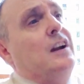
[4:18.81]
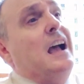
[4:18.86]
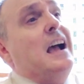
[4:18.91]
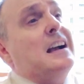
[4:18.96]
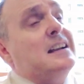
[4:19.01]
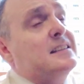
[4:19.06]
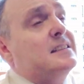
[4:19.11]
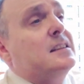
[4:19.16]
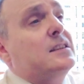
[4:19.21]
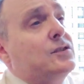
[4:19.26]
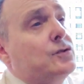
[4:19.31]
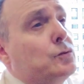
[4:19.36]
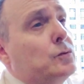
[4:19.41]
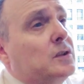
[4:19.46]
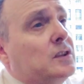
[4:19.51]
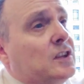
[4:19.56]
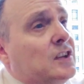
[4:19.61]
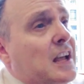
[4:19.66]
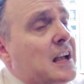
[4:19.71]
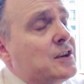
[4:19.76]
access to
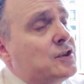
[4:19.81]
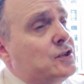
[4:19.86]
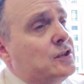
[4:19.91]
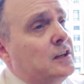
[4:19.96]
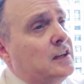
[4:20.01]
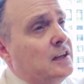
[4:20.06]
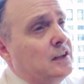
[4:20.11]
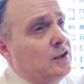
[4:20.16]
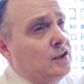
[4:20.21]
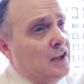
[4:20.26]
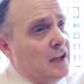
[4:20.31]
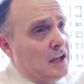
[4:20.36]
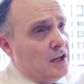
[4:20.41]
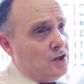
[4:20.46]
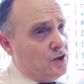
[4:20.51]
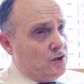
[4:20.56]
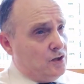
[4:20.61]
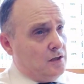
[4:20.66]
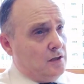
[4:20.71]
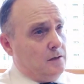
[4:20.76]
international
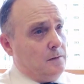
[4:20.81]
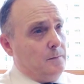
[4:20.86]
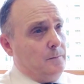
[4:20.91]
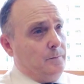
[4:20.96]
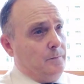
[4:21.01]
education.